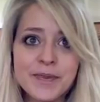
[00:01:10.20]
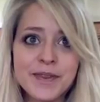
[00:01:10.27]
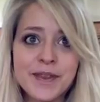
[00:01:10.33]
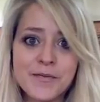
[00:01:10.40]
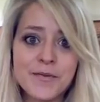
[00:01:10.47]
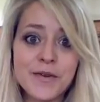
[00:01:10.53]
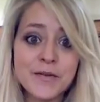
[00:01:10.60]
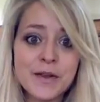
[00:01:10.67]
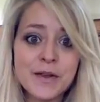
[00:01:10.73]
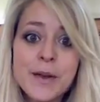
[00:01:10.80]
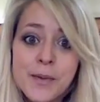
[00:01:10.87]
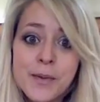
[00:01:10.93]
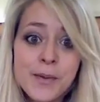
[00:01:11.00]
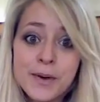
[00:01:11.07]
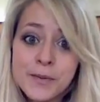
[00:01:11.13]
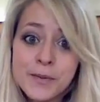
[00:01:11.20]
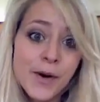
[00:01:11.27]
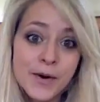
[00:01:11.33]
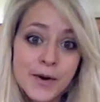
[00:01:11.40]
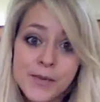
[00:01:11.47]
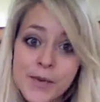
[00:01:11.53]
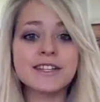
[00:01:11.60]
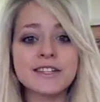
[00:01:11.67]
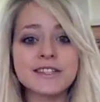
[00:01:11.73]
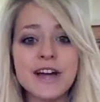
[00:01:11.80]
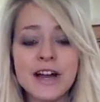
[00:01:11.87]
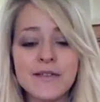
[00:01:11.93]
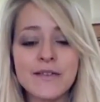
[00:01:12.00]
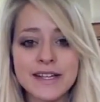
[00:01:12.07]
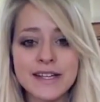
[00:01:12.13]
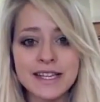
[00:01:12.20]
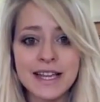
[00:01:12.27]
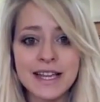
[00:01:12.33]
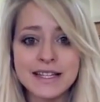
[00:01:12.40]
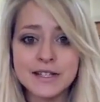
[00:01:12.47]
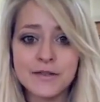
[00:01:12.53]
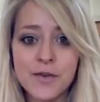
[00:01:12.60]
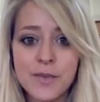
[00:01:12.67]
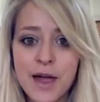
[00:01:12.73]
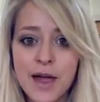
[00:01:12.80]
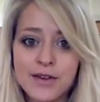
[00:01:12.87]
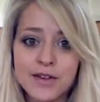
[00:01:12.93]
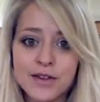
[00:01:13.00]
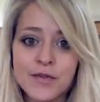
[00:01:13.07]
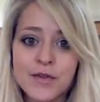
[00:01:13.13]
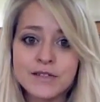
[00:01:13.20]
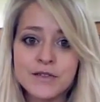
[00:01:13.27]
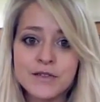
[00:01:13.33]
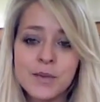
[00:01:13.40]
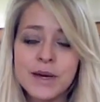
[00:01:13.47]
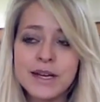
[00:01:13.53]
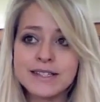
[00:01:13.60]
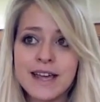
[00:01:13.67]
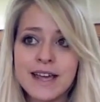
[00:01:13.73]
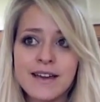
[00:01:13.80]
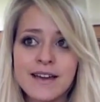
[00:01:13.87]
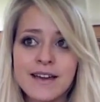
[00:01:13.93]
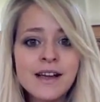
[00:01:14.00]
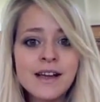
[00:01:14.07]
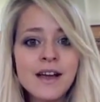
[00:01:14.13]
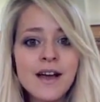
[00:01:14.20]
that 50 people would want to watch. It just kind of escalated from there. In the first few weeks, I think